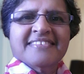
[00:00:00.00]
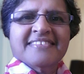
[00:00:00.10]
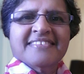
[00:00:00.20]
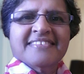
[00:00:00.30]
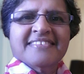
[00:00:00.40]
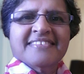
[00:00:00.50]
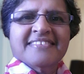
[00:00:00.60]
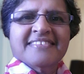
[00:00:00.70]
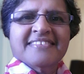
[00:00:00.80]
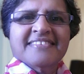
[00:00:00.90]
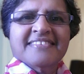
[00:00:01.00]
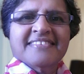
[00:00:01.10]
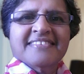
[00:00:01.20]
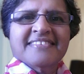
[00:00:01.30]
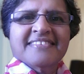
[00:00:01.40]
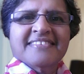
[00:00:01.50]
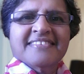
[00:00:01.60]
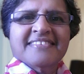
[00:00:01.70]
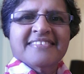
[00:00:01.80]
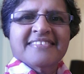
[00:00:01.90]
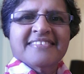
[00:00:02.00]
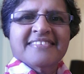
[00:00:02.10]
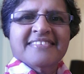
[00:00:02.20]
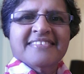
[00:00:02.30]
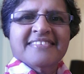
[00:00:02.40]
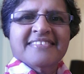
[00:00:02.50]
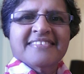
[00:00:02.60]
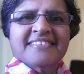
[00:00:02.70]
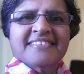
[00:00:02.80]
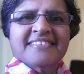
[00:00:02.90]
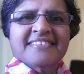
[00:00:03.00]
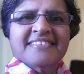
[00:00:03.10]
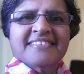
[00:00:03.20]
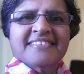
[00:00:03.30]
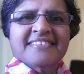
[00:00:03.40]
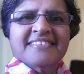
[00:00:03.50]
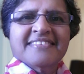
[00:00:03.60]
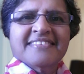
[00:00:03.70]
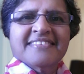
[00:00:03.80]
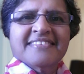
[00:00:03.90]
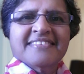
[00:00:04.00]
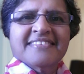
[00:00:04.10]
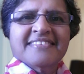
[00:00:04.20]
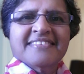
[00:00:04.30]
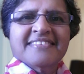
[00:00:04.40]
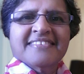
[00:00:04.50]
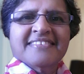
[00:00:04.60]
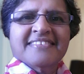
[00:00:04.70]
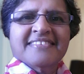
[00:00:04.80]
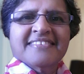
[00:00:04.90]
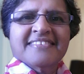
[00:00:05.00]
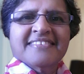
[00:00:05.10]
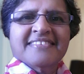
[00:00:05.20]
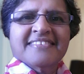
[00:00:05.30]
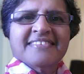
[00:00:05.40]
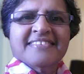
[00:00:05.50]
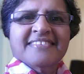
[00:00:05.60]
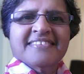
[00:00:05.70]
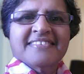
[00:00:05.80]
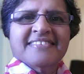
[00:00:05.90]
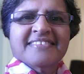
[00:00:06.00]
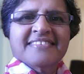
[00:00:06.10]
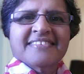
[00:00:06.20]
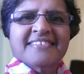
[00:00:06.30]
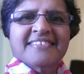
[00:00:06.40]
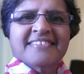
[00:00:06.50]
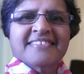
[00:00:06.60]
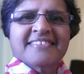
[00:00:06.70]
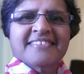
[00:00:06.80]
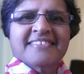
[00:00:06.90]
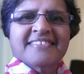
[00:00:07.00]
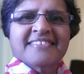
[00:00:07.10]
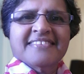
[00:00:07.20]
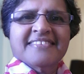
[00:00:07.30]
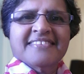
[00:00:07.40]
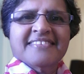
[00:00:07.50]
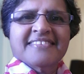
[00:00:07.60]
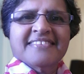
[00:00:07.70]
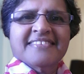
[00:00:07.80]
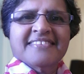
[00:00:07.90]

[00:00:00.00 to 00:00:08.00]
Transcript: (no lip movement)